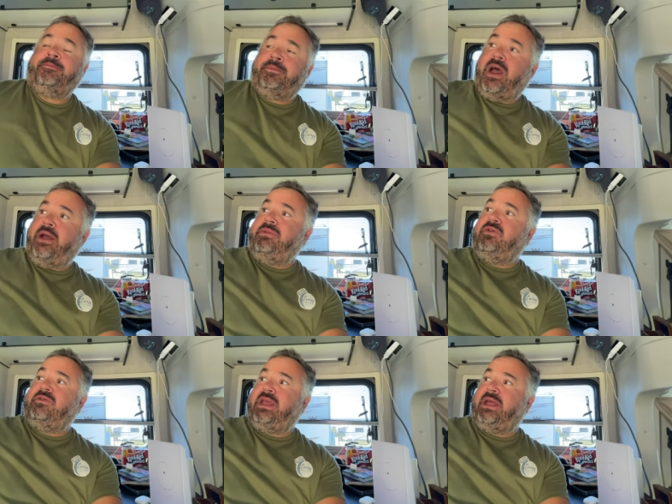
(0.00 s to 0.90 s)
I'm
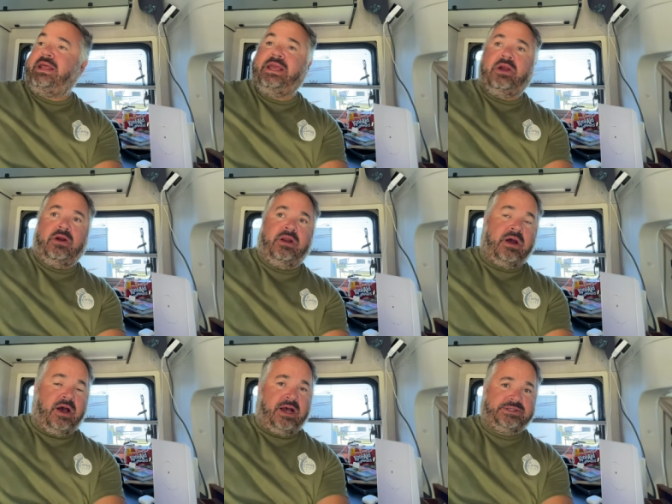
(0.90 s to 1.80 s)
using it here in
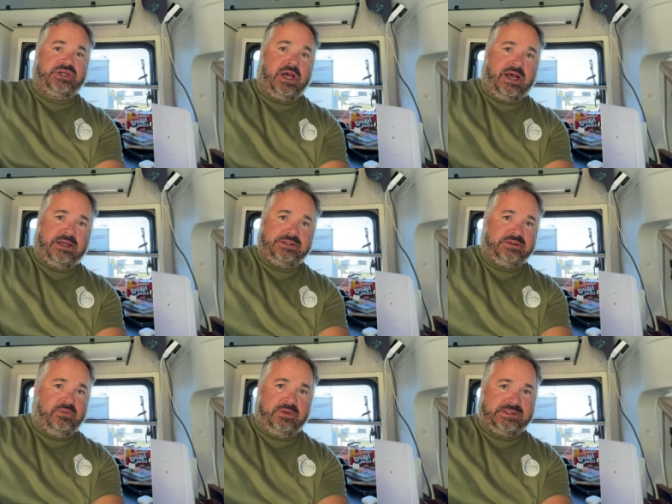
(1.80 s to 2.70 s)
Oshkosh,
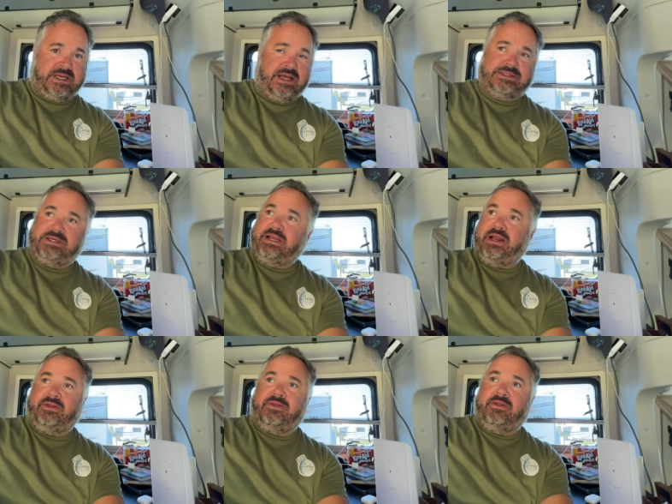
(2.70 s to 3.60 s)
Wisconsin
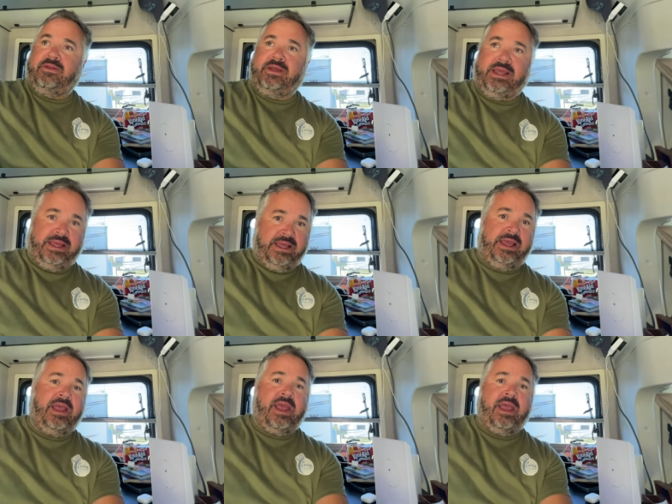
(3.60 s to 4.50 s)
at the
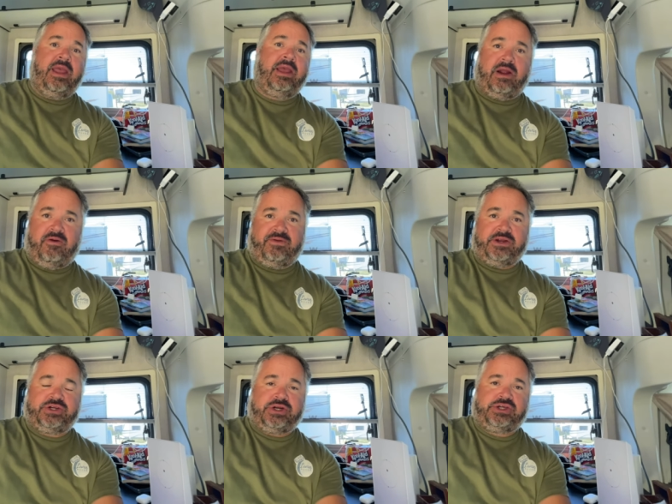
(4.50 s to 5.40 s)
EAA Air
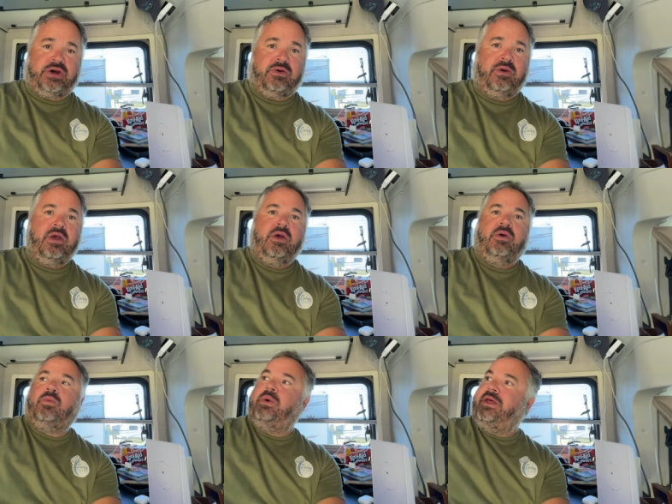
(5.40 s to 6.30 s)
Venture Show
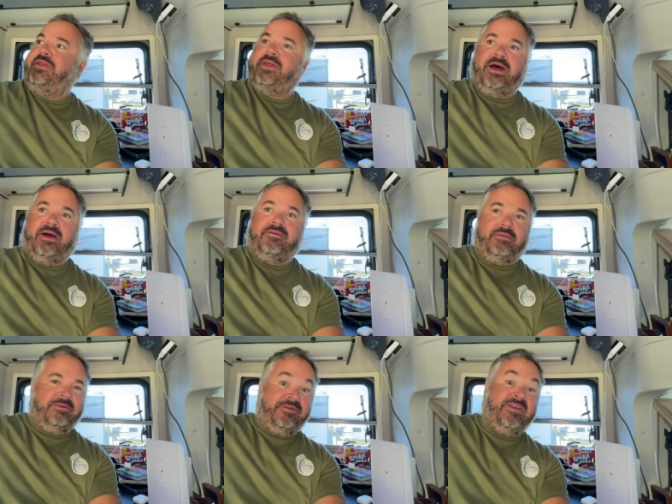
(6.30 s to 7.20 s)
with uh,
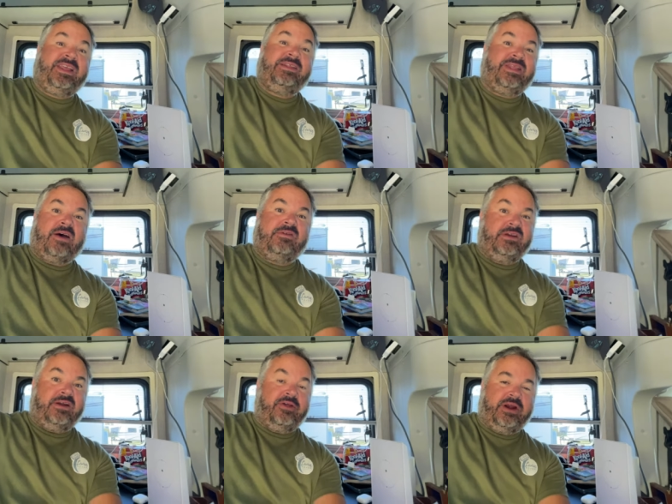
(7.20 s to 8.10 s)

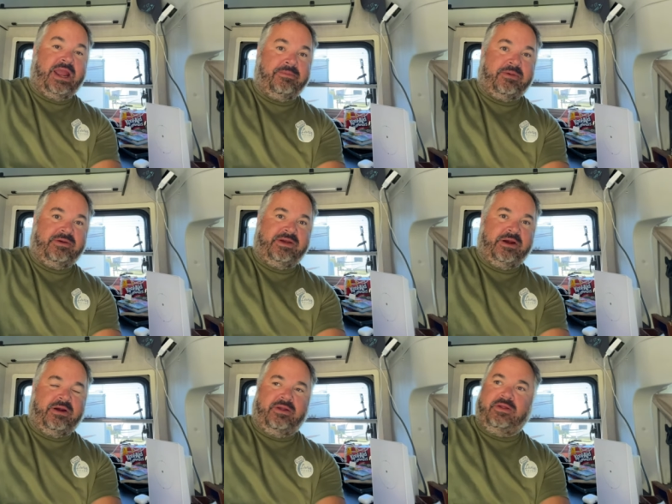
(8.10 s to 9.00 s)
50,000 other campers
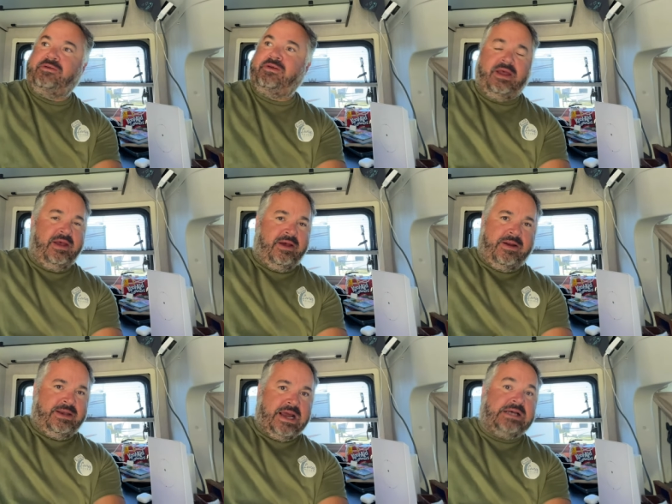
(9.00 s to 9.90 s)
here, and there's
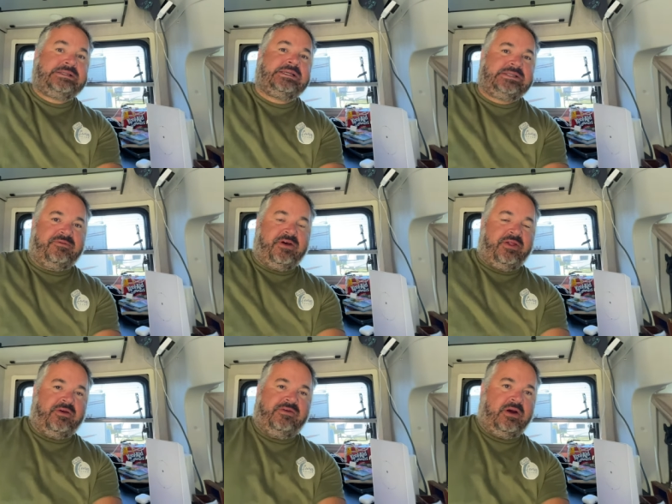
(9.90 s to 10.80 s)
dozens of
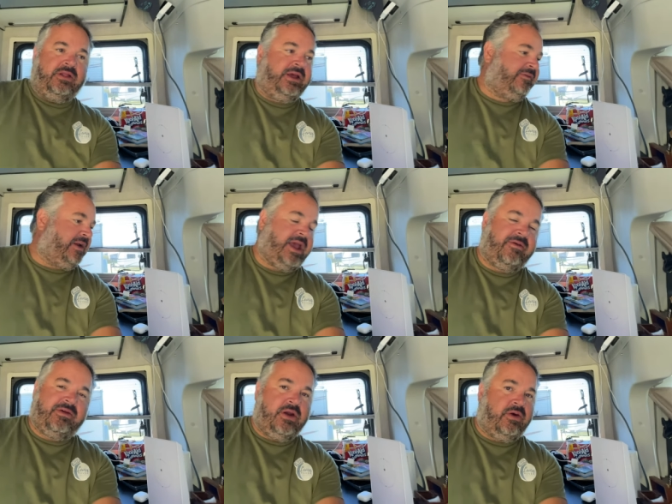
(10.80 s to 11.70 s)
other Starlinks, and I
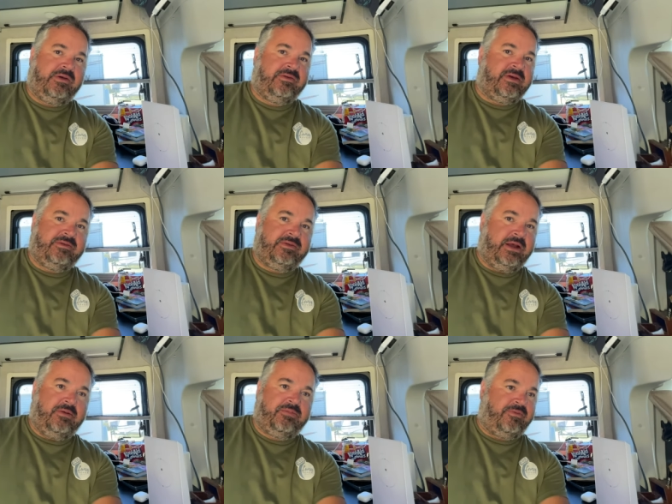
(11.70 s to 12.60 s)
haven't noticed a
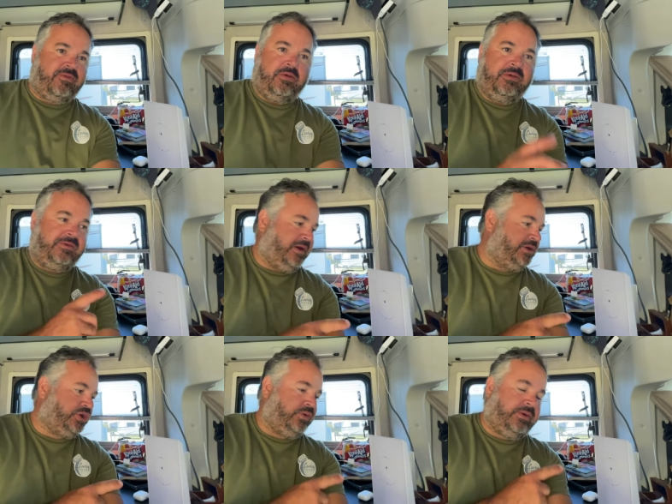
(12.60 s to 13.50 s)
single performance
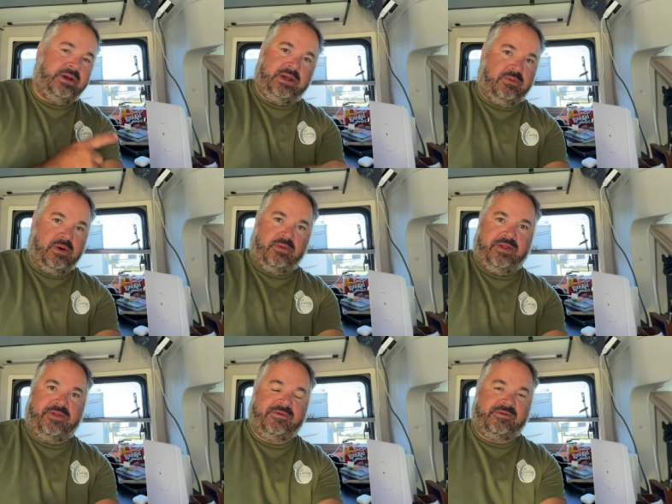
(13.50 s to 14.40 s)
issue
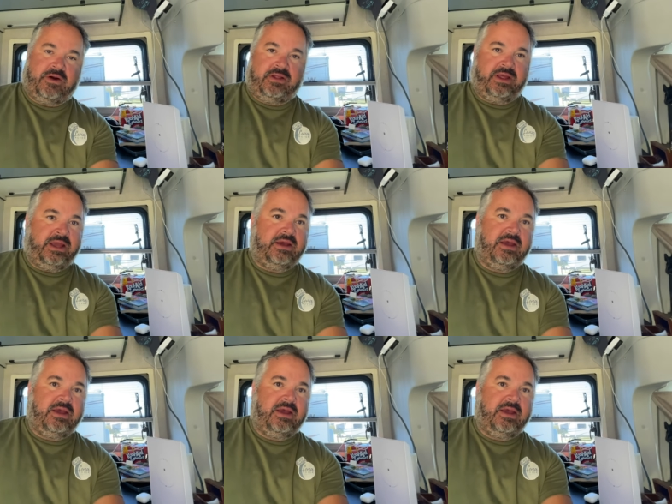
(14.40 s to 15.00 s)
with the Starlink